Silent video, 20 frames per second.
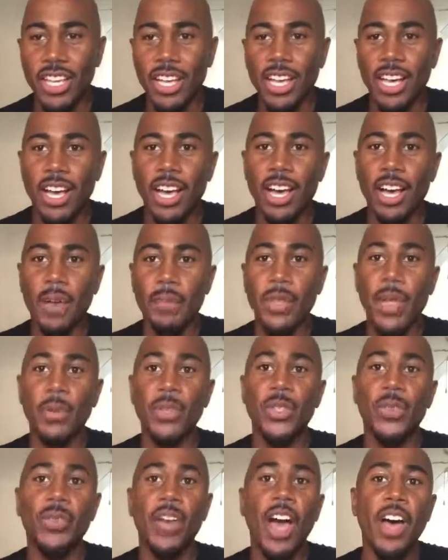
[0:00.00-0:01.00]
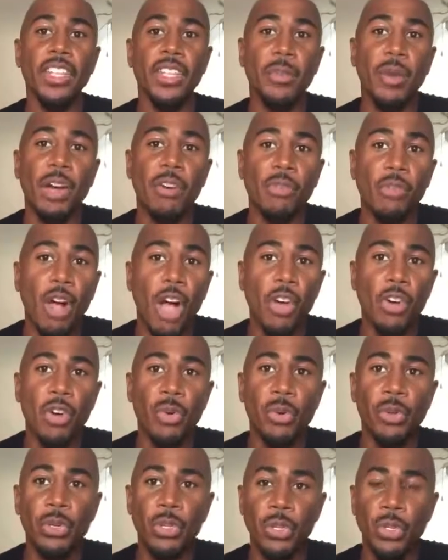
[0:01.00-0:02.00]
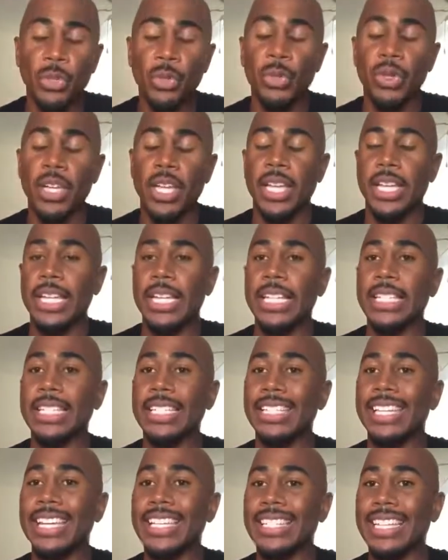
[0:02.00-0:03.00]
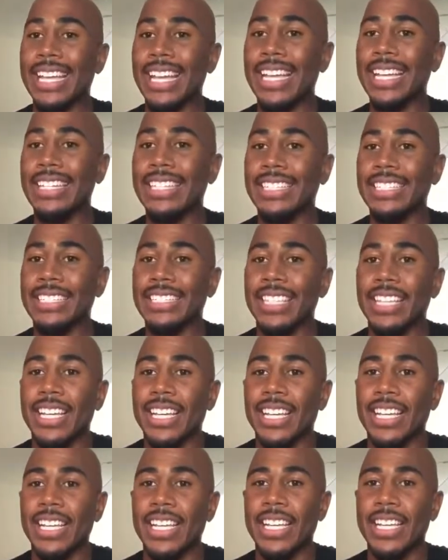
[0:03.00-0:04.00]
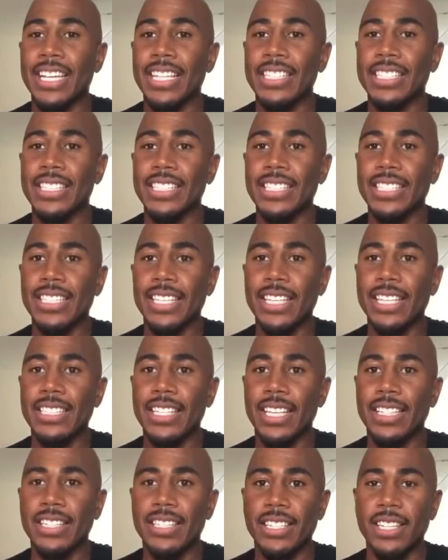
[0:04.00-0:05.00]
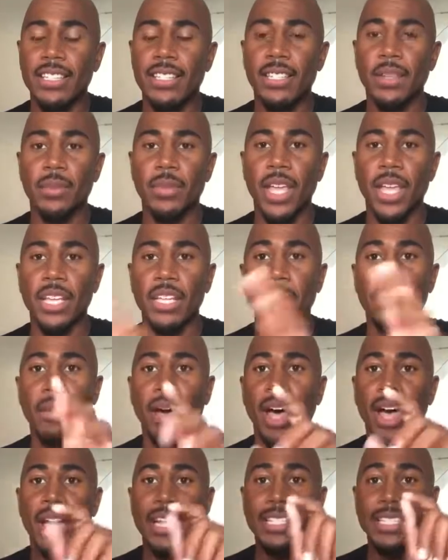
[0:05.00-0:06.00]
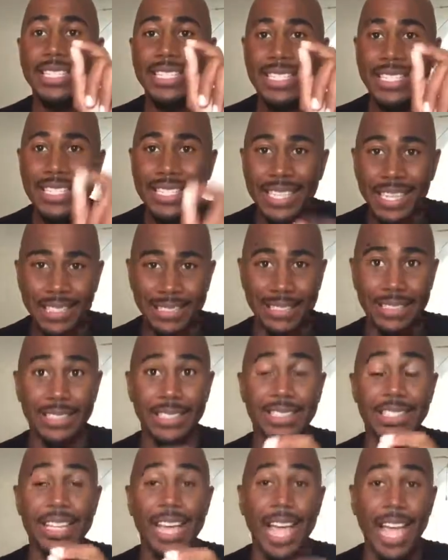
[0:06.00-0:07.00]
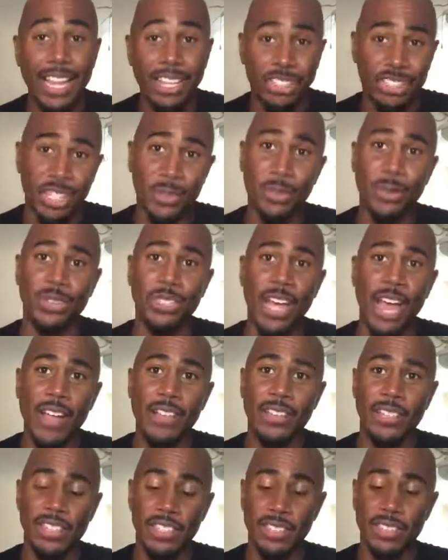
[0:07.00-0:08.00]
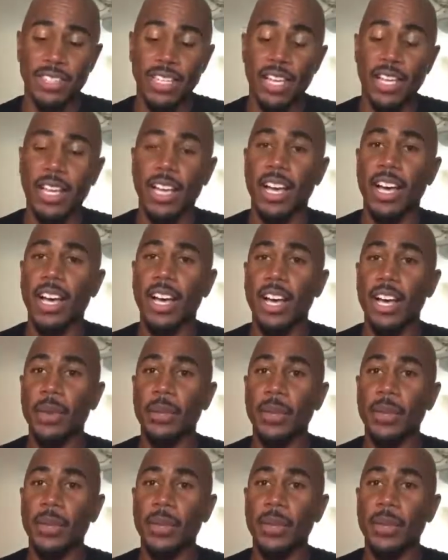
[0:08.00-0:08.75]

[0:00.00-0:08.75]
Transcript: um, that was founded by Ra Uru Hu in the late 80s. And this is a system that combines six ancient modalities, uh,